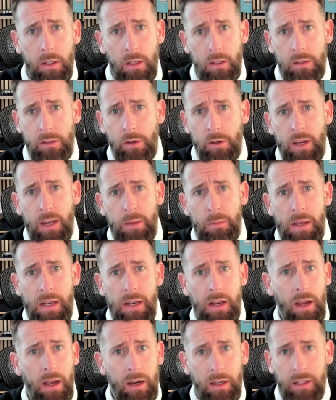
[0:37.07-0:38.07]
so keep
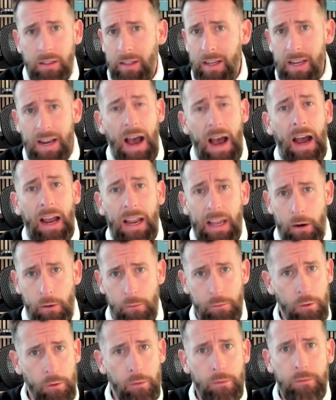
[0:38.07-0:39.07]
an eye out
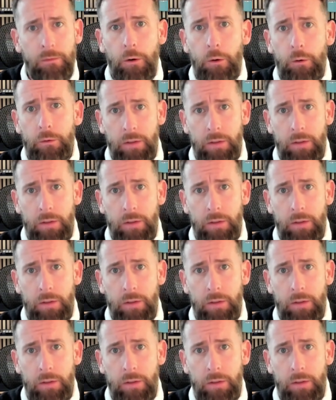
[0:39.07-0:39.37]
for a full